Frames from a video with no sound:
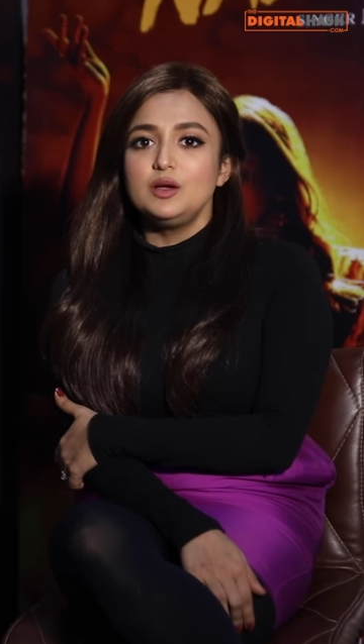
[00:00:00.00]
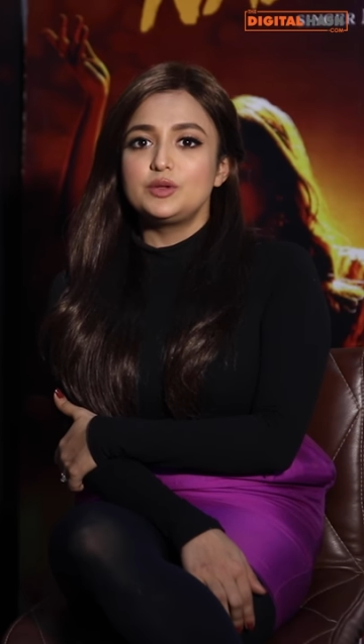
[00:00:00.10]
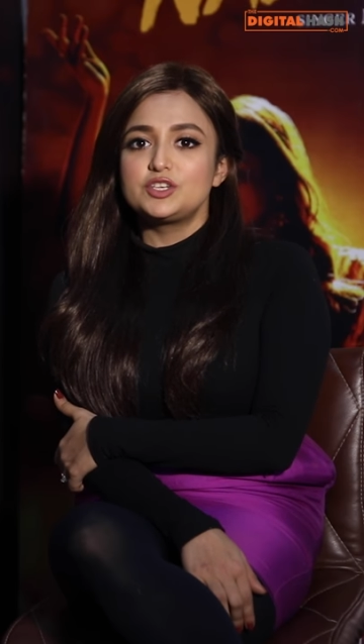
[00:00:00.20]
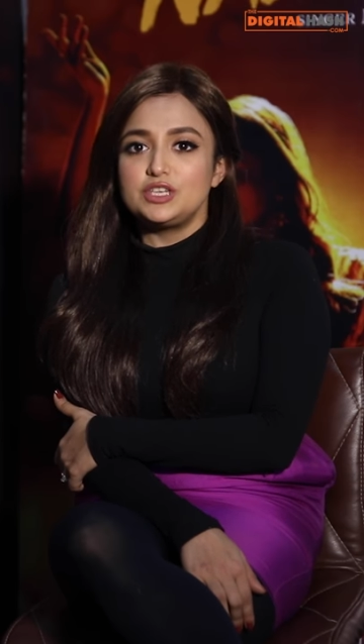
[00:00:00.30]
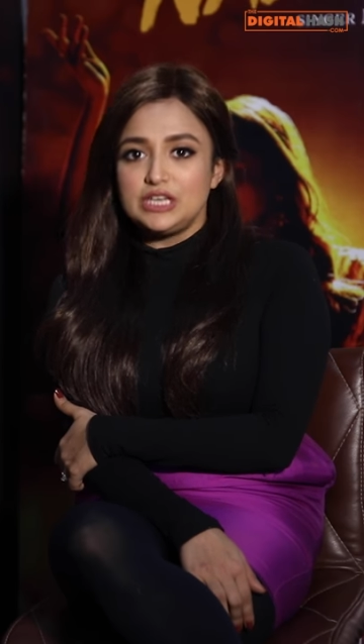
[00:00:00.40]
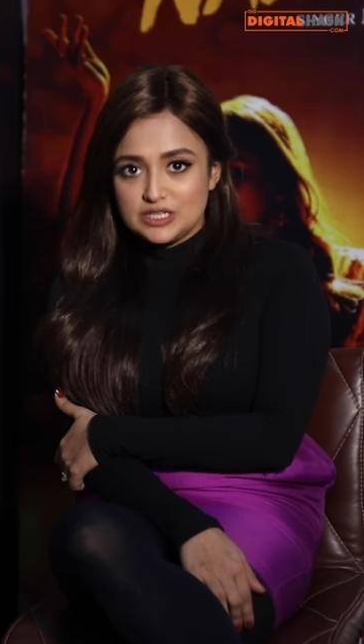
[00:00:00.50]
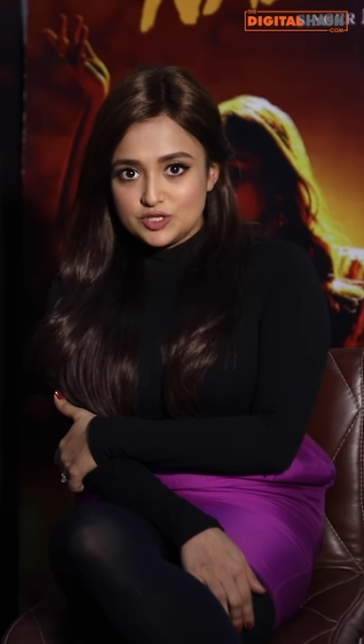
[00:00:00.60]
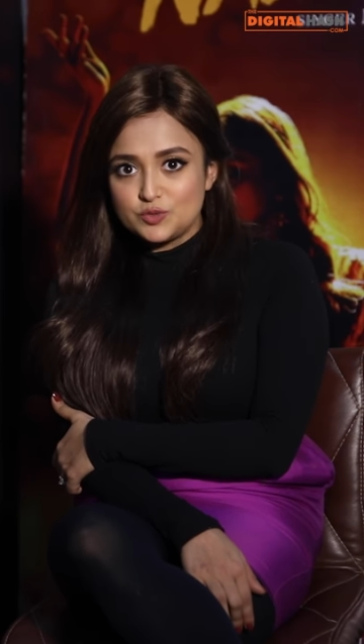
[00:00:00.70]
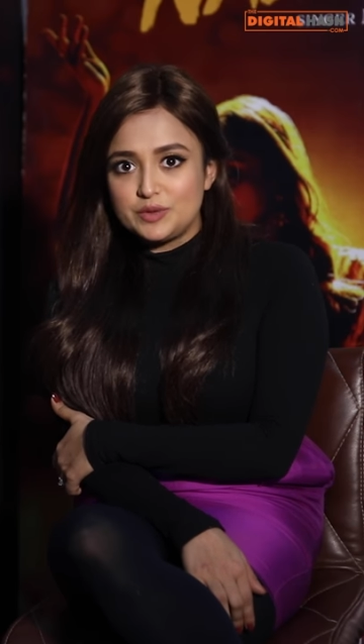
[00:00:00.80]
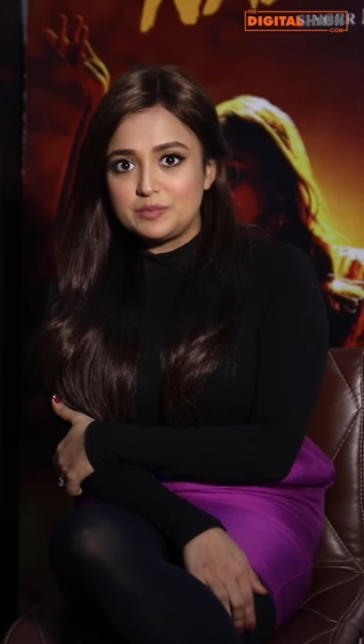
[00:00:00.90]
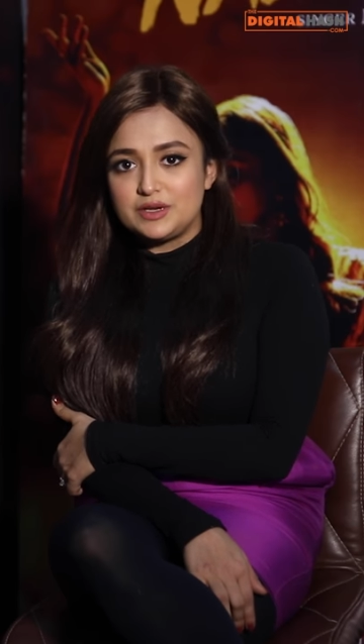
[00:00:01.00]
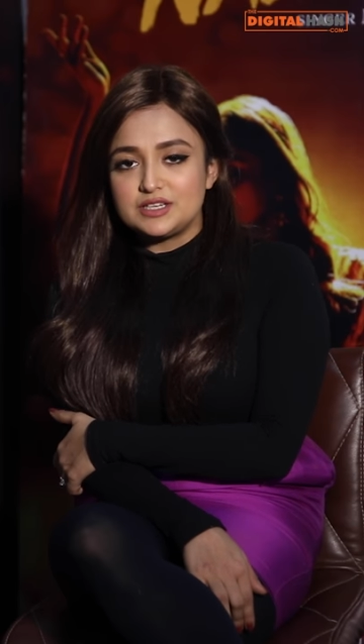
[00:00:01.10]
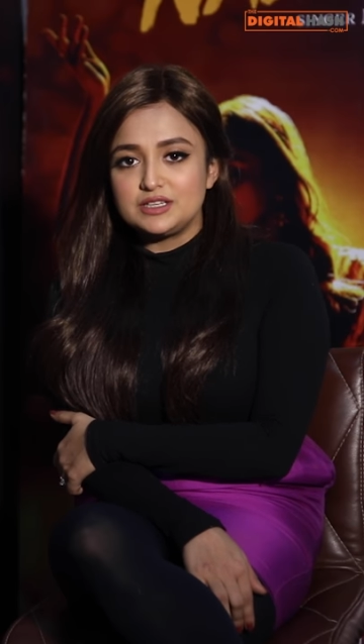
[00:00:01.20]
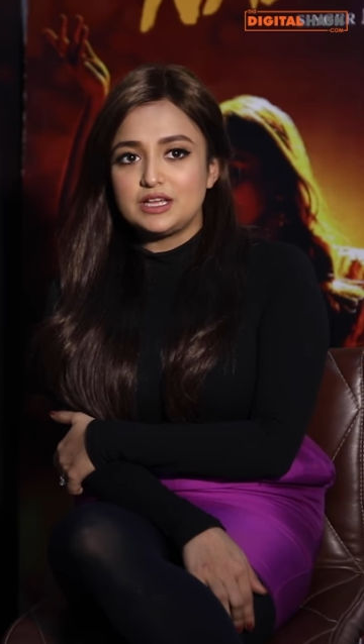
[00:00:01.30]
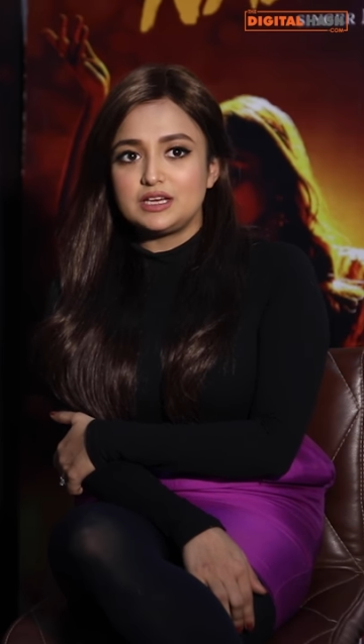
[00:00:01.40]
which needs to be built,
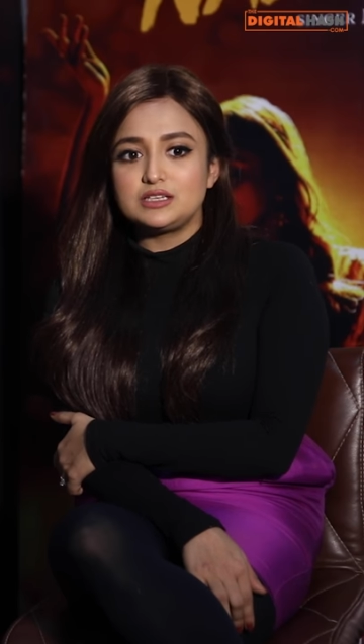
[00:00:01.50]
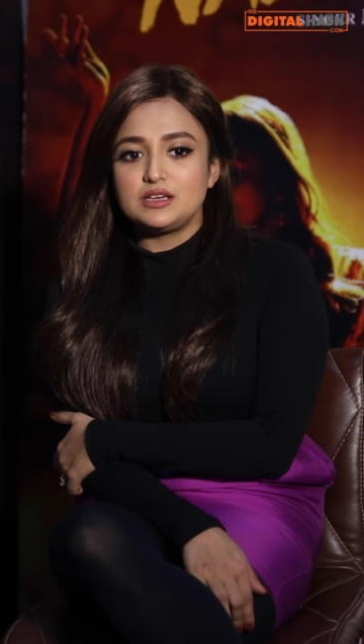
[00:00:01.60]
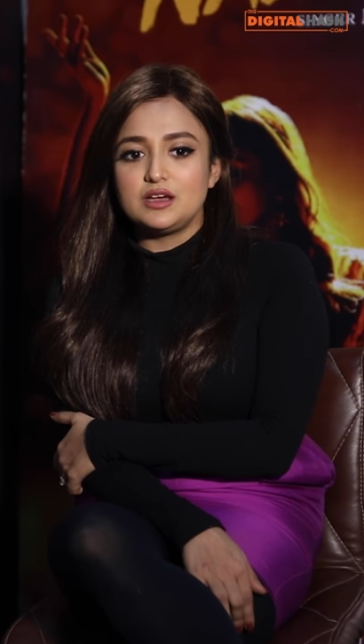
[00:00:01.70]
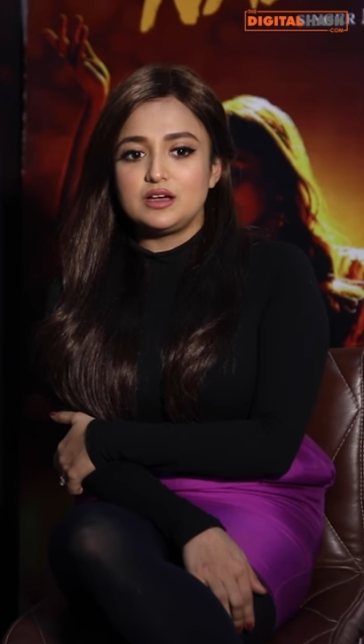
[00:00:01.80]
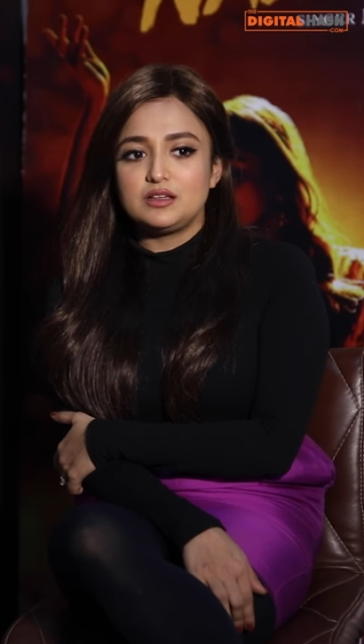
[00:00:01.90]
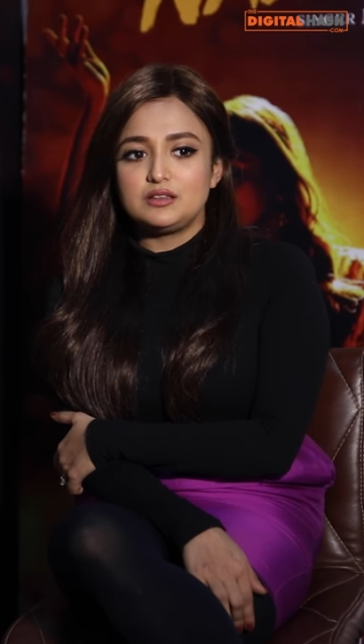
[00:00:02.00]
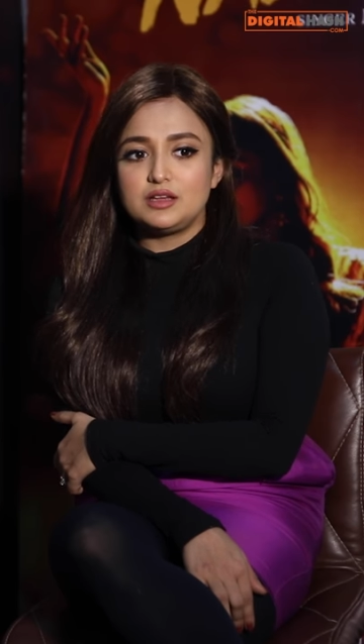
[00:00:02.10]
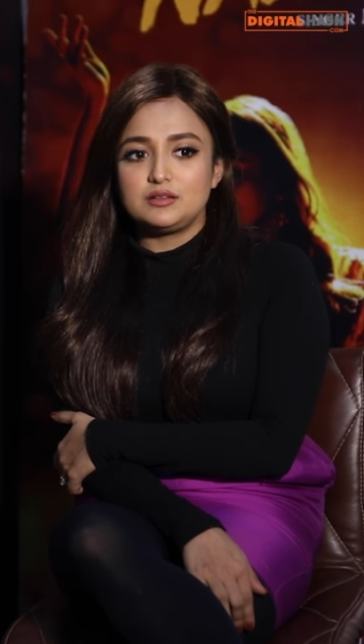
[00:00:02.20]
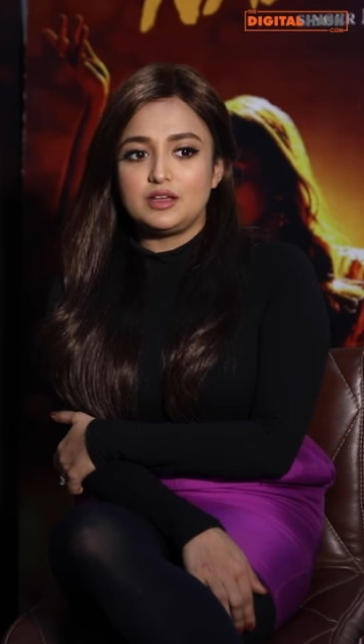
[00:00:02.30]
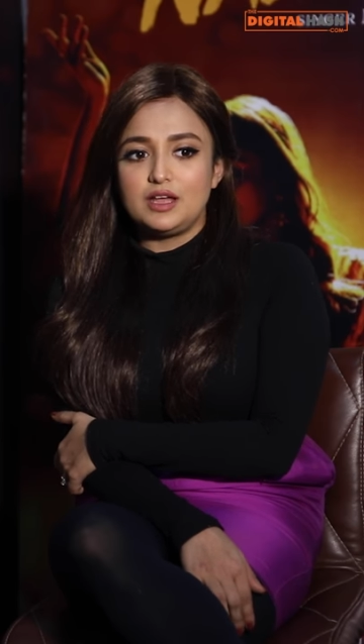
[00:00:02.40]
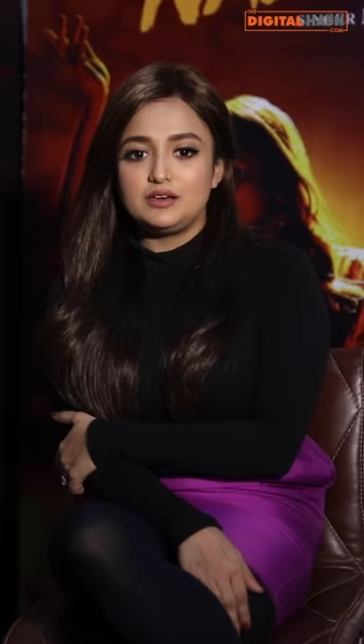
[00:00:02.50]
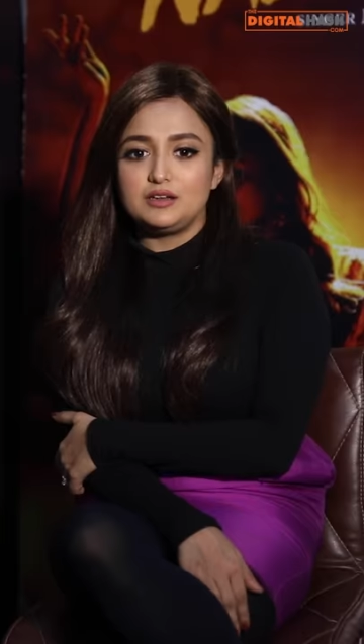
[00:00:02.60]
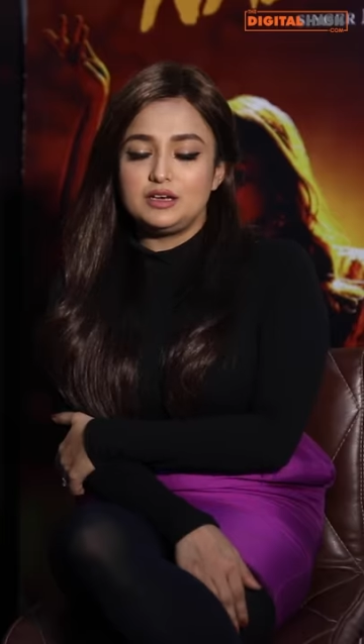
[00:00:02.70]
and that uh, th and